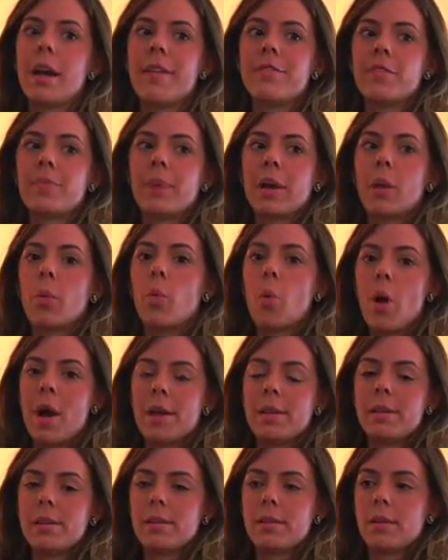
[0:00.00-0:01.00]
I have to pick
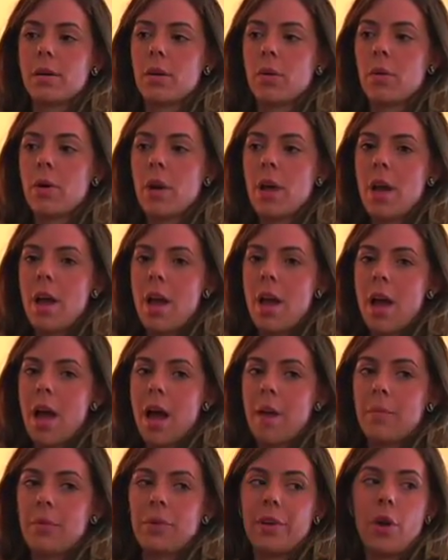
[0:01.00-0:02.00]
one, so
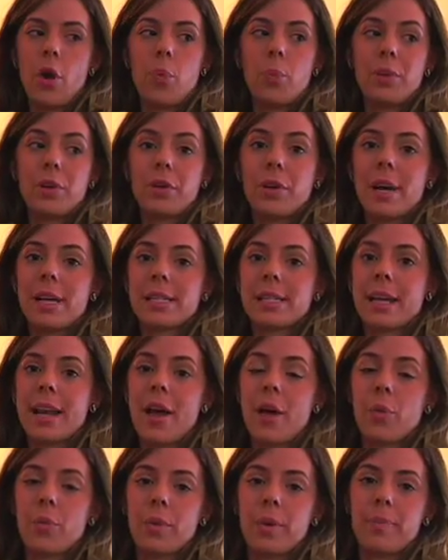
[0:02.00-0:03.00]
I'm really hoping you guys can
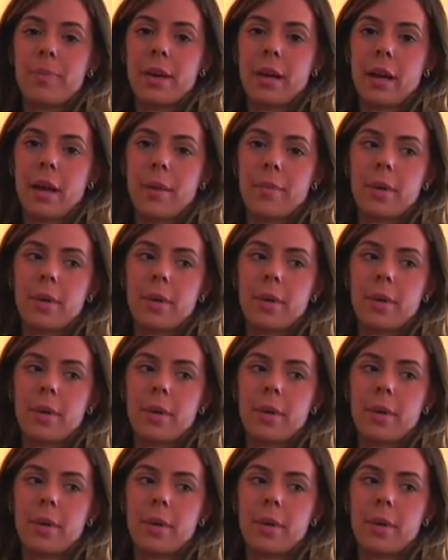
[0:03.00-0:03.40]
help me pick.